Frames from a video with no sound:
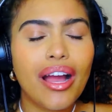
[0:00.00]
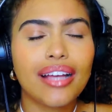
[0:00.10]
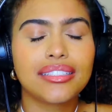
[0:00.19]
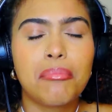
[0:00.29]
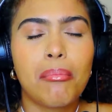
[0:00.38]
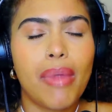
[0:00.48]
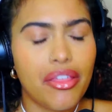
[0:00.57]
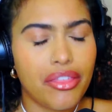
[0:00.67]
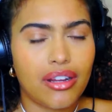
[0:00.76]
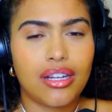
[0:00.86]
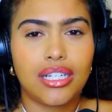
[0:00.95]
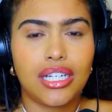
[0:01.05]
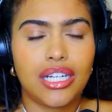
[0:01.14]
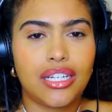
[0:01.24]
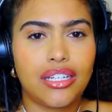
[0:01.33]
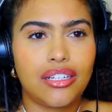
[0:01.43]
has
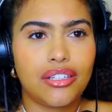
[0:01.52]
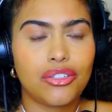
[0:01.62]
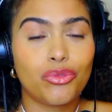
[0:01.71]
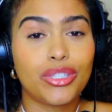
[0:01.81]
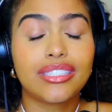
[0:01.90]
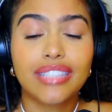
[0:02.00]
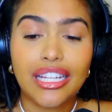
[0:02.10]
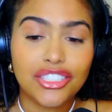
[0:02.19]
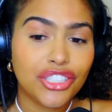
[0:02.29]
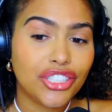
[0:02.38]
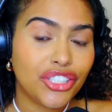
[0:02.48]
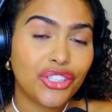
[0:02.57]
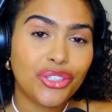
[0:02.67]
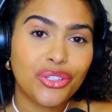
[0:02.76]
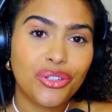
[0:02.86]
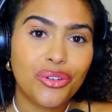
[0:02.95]
motherhood recentered
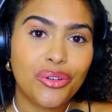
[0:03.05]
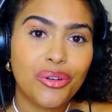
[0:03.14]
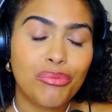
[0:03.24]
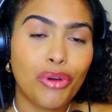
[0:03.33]
you,